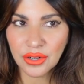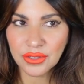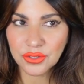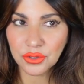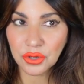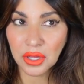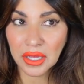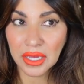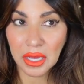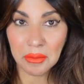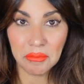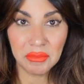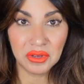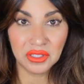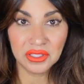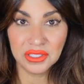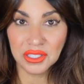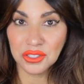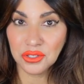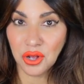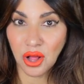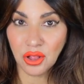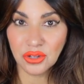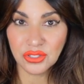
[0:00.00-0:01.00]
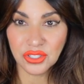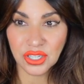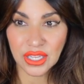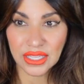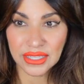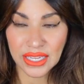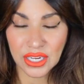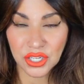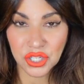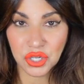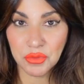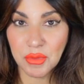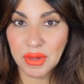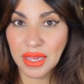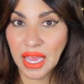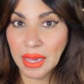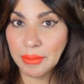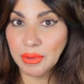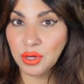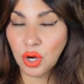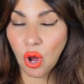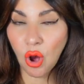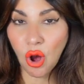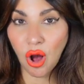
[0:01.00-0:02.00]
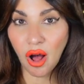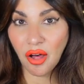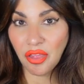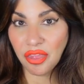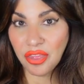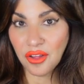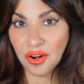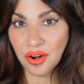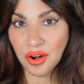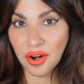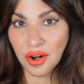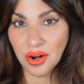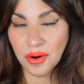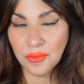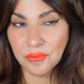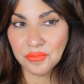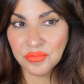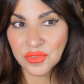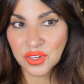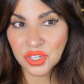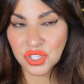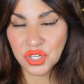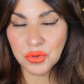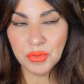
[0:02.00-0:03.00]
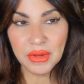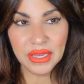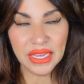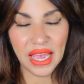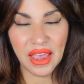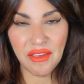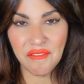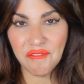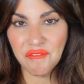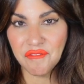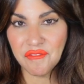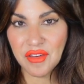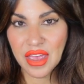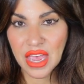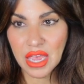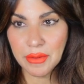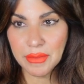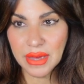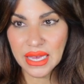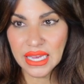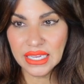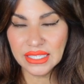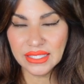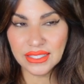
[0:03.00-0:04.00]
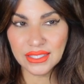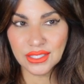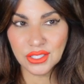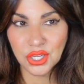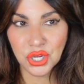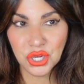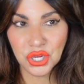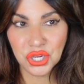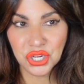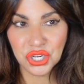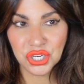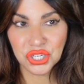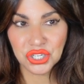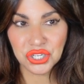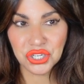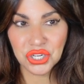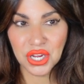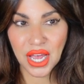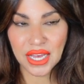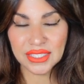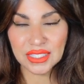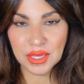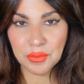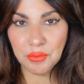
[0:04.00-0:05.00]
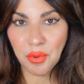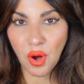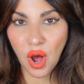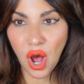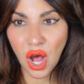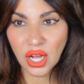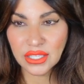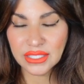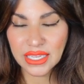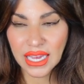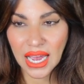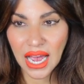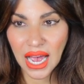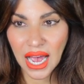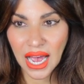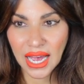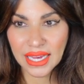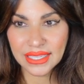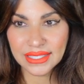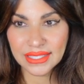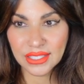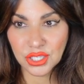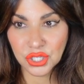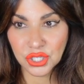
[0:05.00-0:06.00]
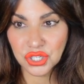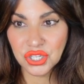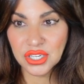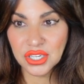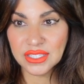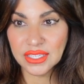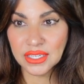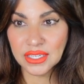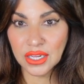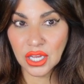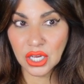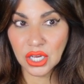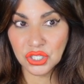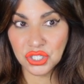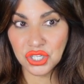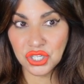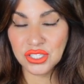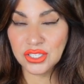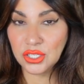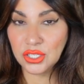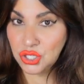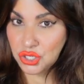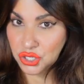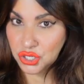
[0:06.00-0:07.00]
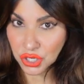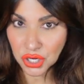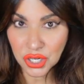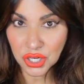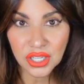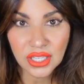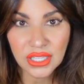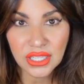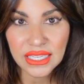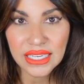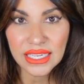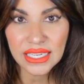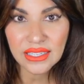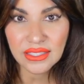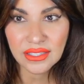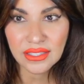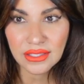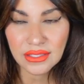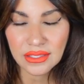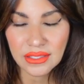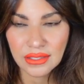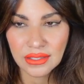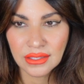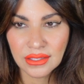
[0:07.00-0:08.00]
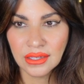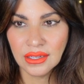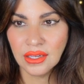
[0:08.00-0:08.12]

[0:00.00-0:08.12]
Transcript: or like $1 million or like that. She became an author. She became famous. She has a podcast. She's a journalist.